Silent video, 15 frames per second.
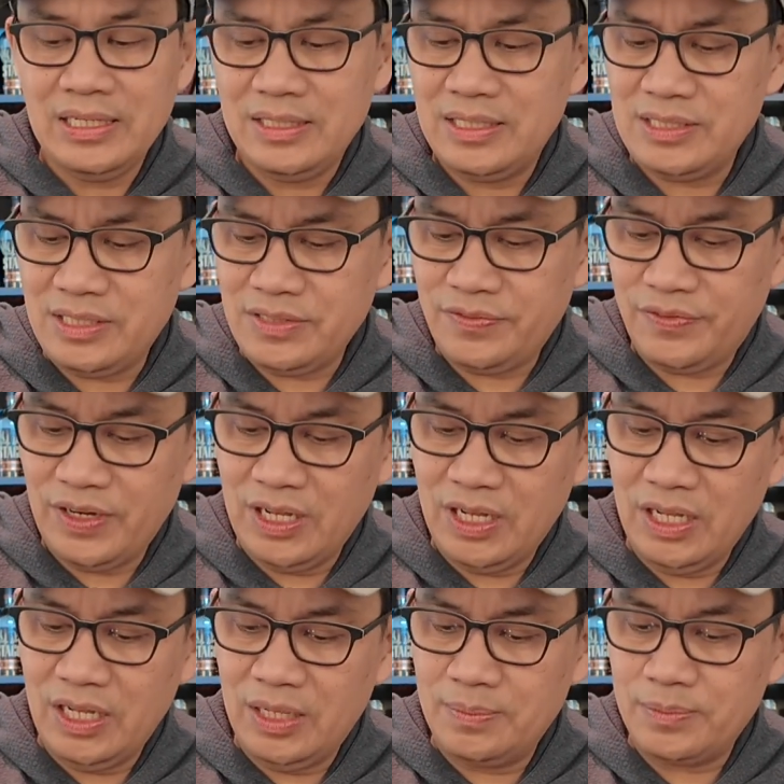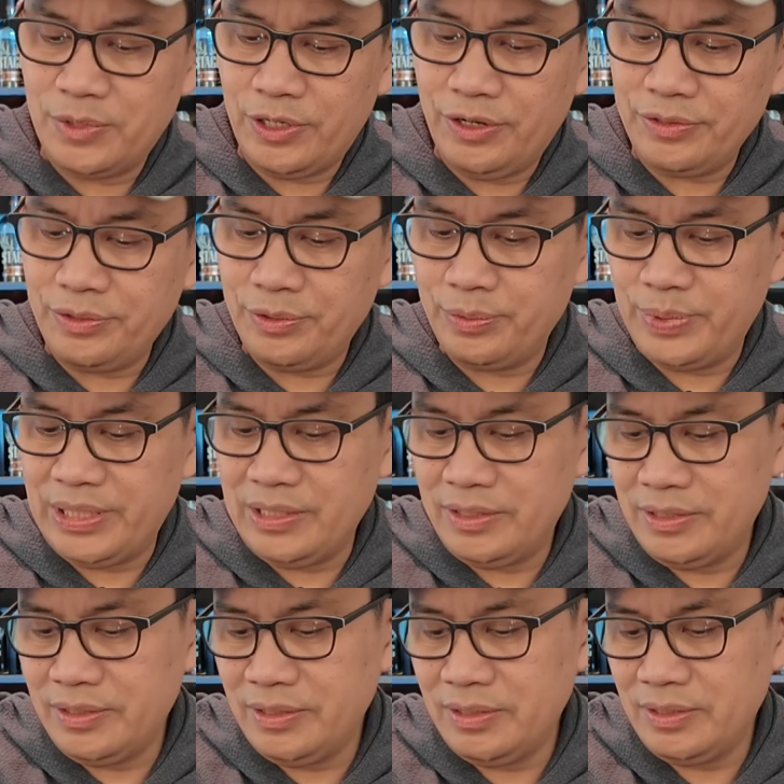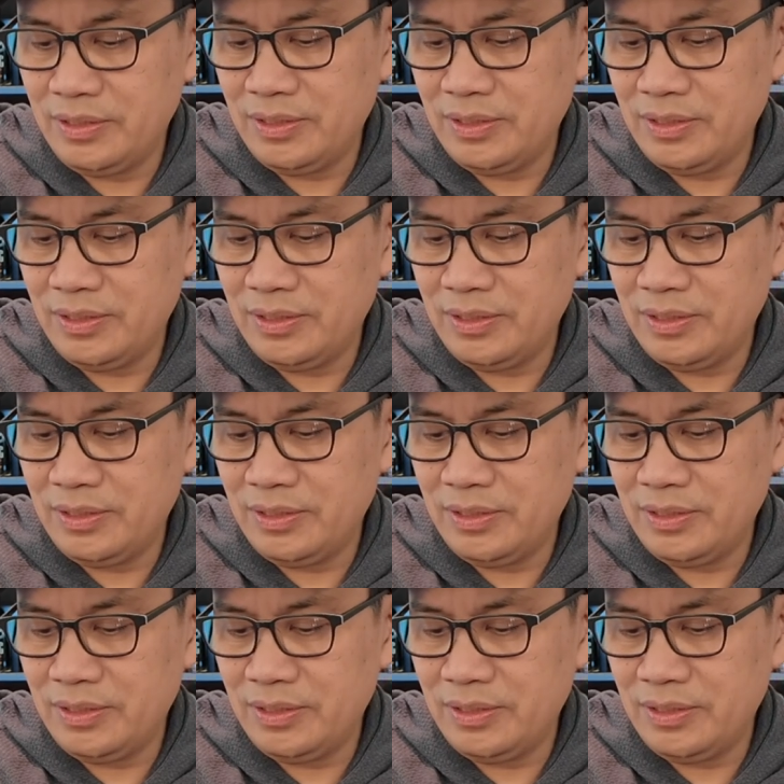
This is from Arthur Wheeler